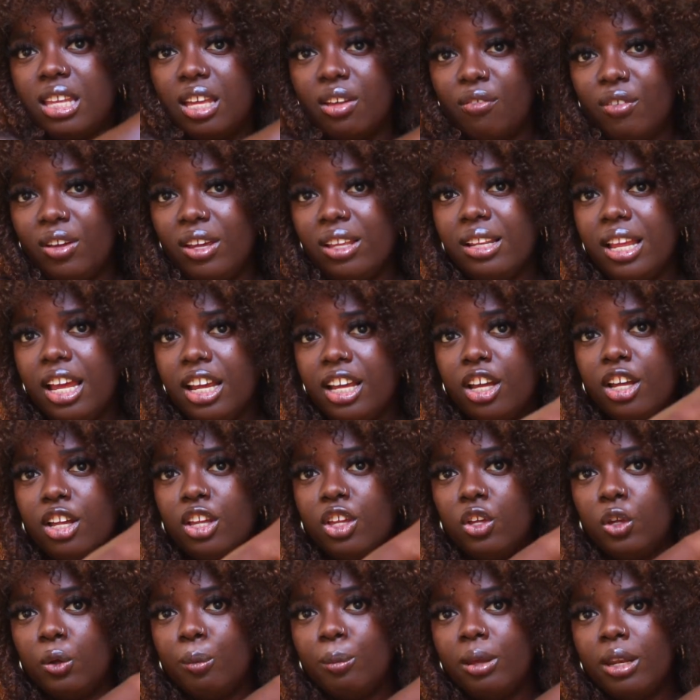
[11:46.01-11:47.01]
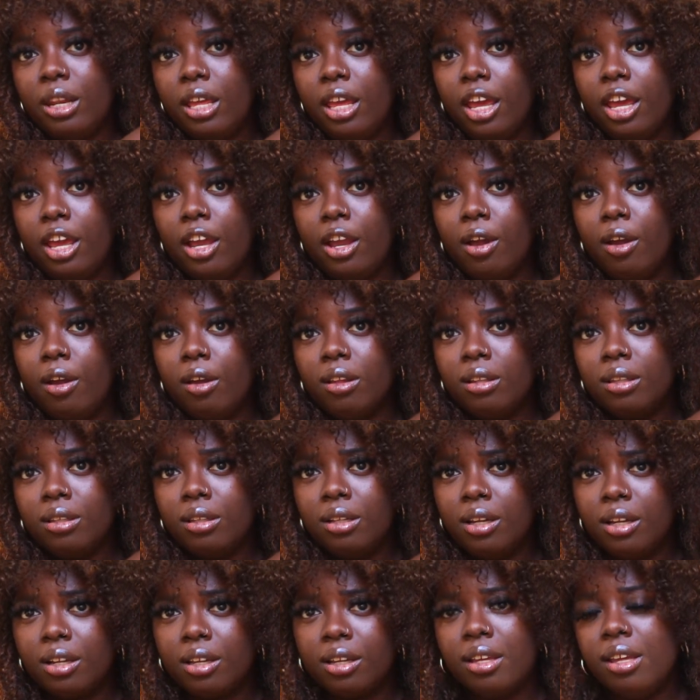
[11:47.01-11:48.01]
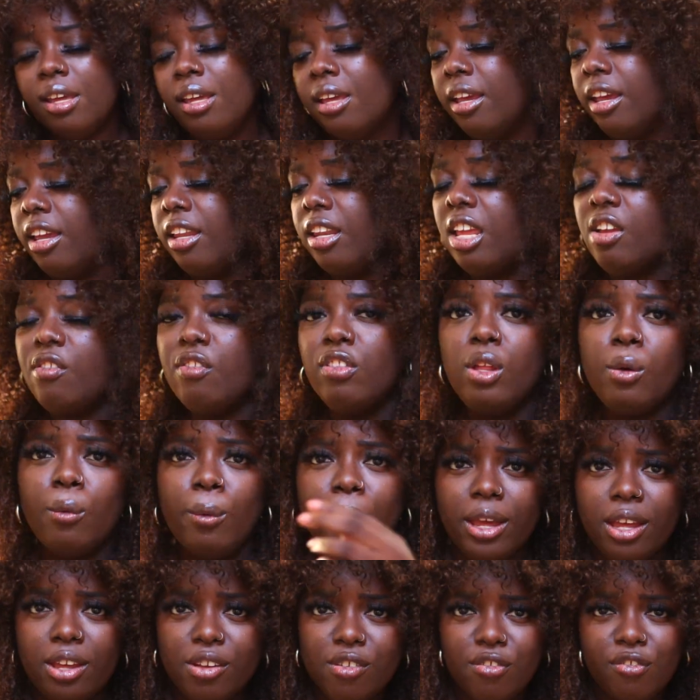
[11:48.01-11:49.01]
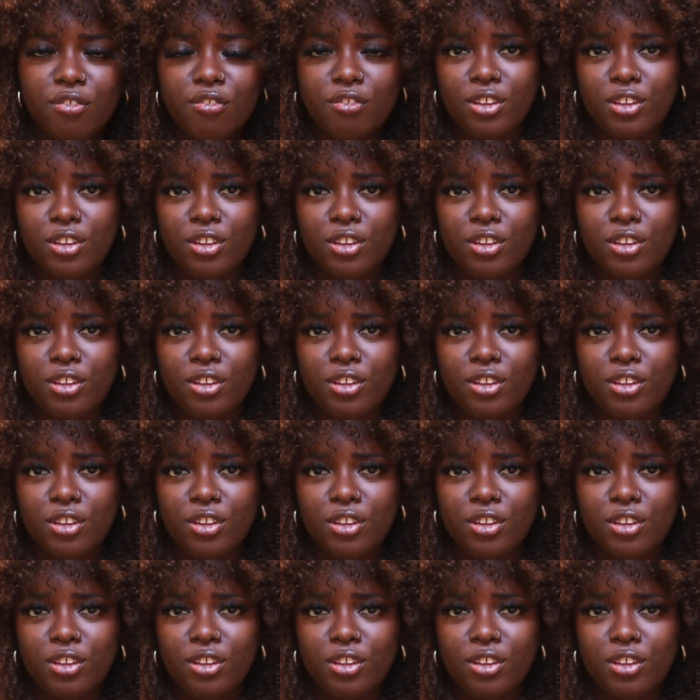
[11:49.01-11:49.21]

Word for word: giving like a human hair look. And even the way it